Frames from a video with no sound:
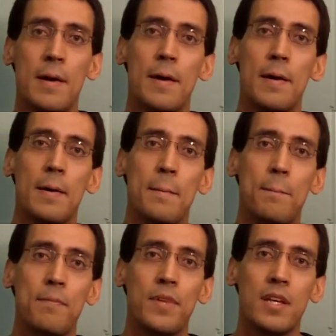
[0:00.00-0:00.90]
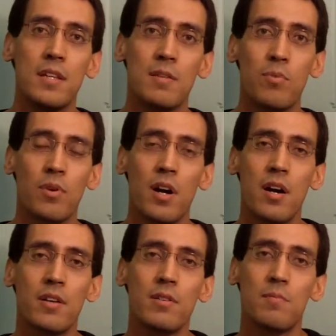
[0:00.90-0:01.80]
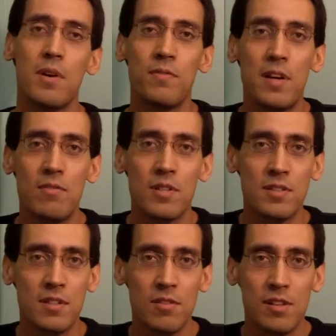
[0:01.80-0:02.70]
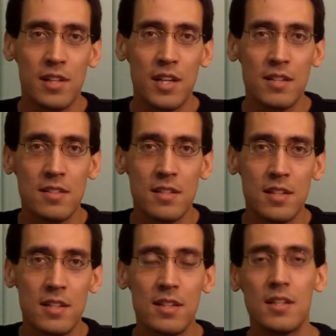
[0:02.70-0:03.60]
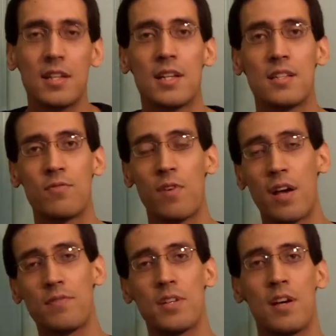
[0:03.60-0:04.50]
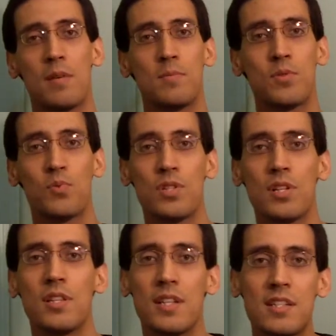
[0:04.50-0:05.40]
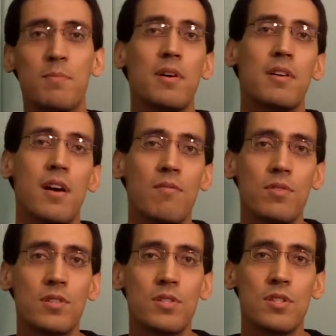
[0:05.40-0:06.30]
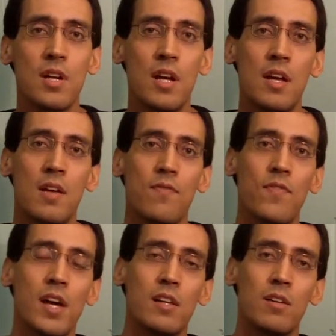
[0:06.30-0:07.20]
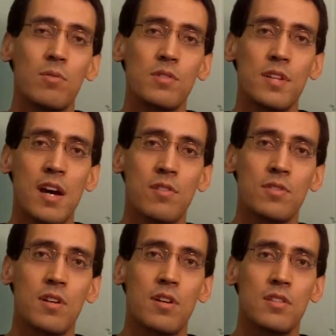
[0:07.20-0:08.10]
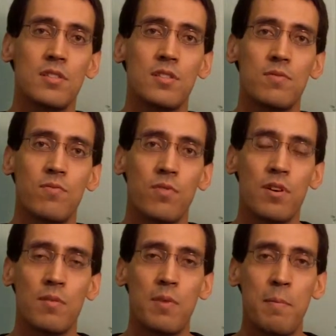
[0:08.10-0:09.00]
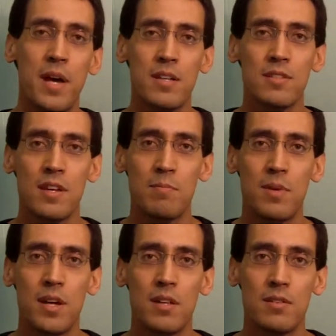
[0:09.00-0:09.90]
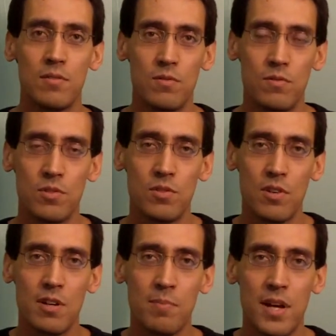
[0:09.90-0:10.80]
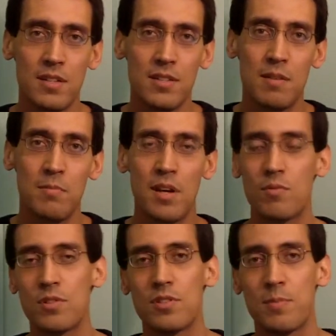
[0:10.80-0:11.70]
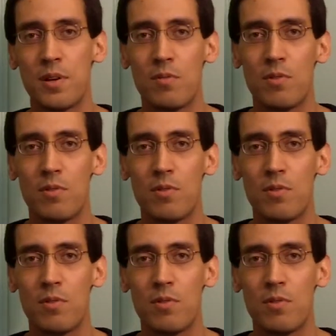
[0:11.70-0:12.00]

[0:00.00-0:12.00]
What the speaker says: In the Borgata, my favorite casino in Atlantic City, it's 5 times, which I think is about average. That lowers the house odds from a pass line bet, straight up pass line bet, which is about